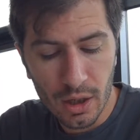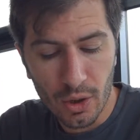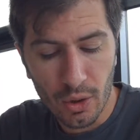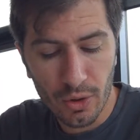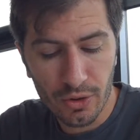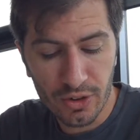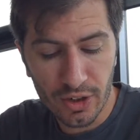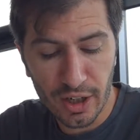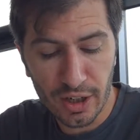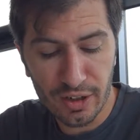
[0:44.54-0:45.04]

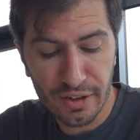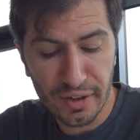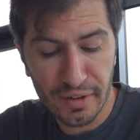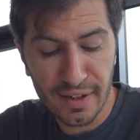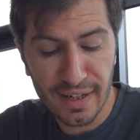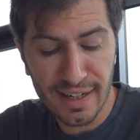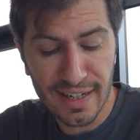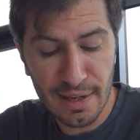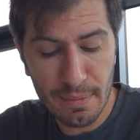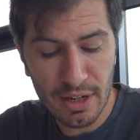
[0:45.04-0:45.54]
Also need to know
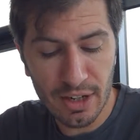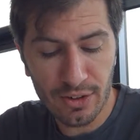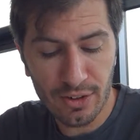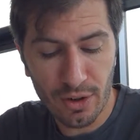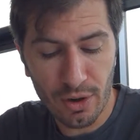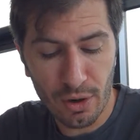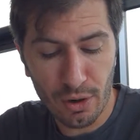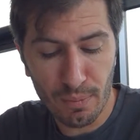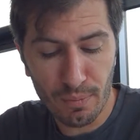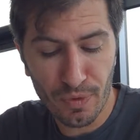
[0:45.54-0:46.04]
the limits
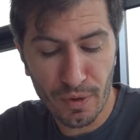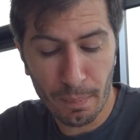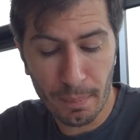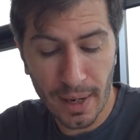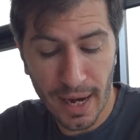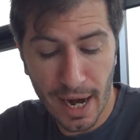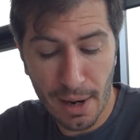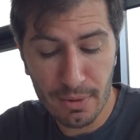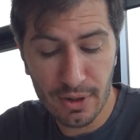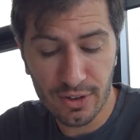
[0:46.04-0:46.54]
on the
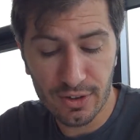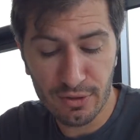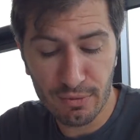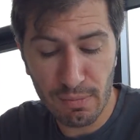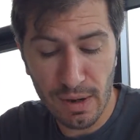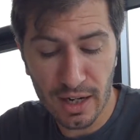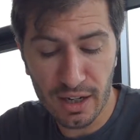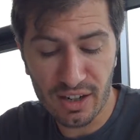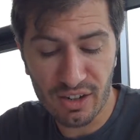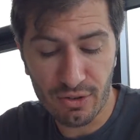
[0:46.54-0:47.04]
powers of
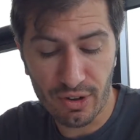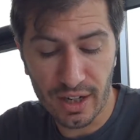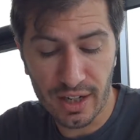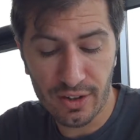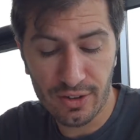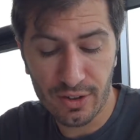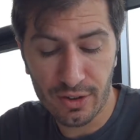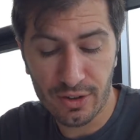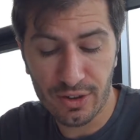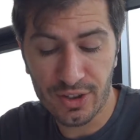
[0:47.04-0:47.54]

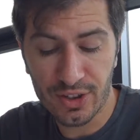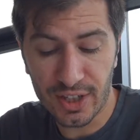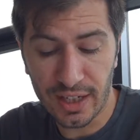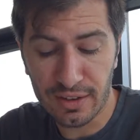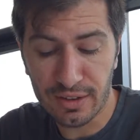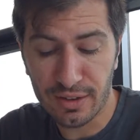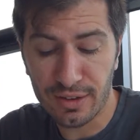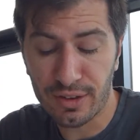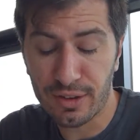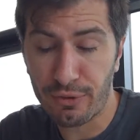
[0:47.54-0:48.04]
magistrates to
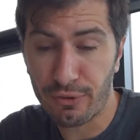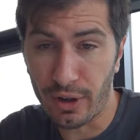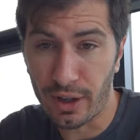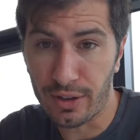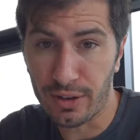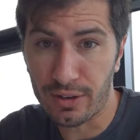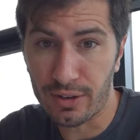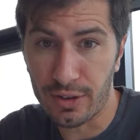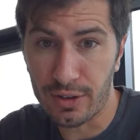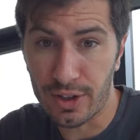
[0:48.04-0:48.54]
sentence
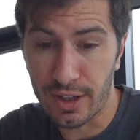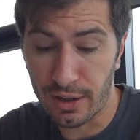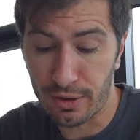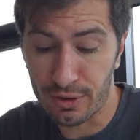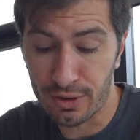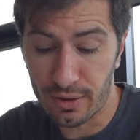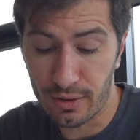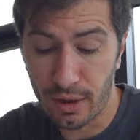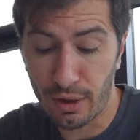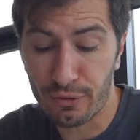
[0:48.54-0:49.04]
defendants to
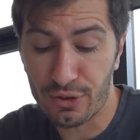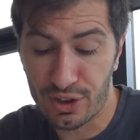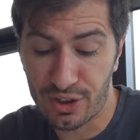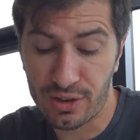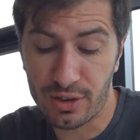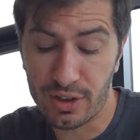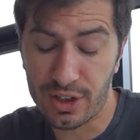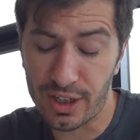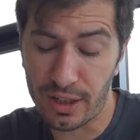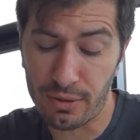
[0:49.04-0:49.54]

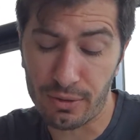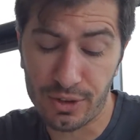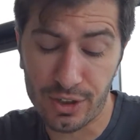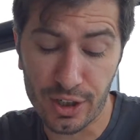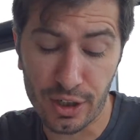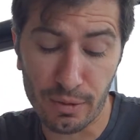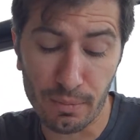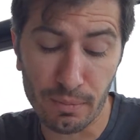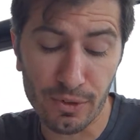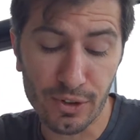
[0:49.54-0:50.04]
jail
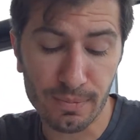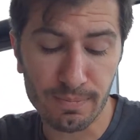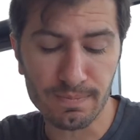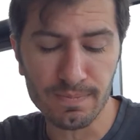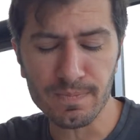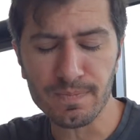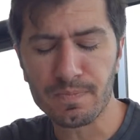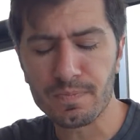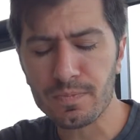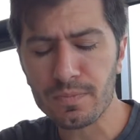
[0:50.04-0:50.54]
terms.
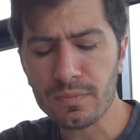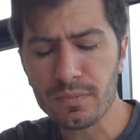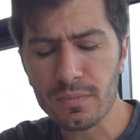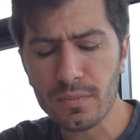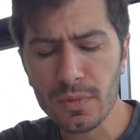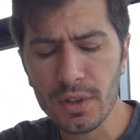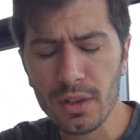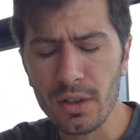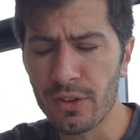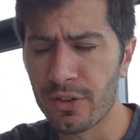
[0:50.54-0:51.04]

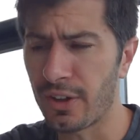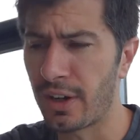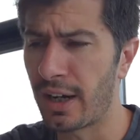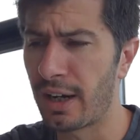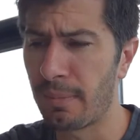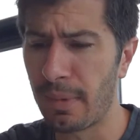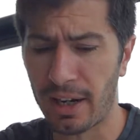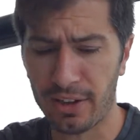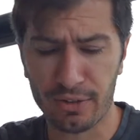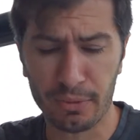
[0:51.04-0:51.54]
So no
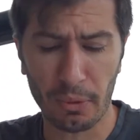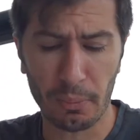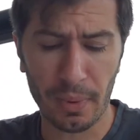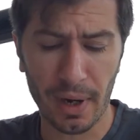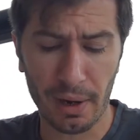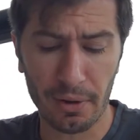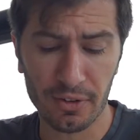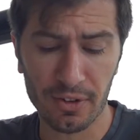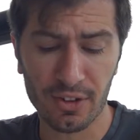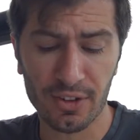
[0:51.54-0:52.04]
maximum
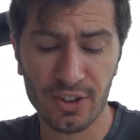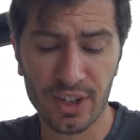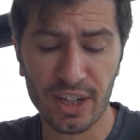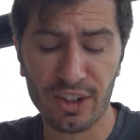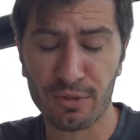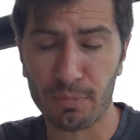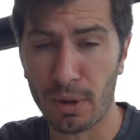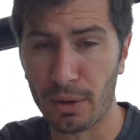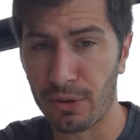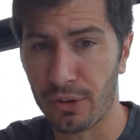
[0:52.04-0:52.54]
powers of
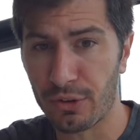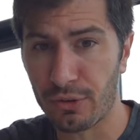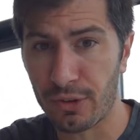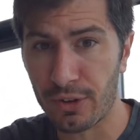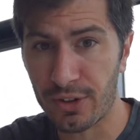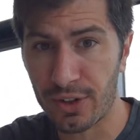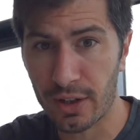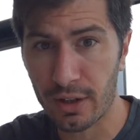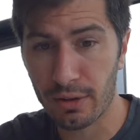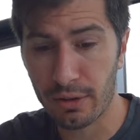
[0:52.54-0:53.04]
6 months for a
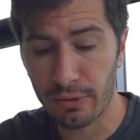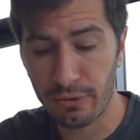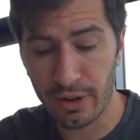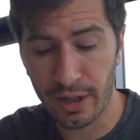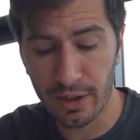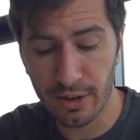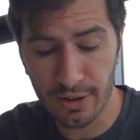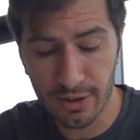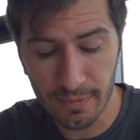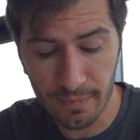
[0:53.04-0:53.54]
single
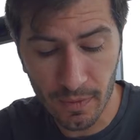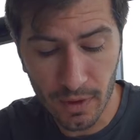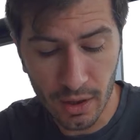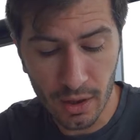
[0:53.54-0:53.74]
offence,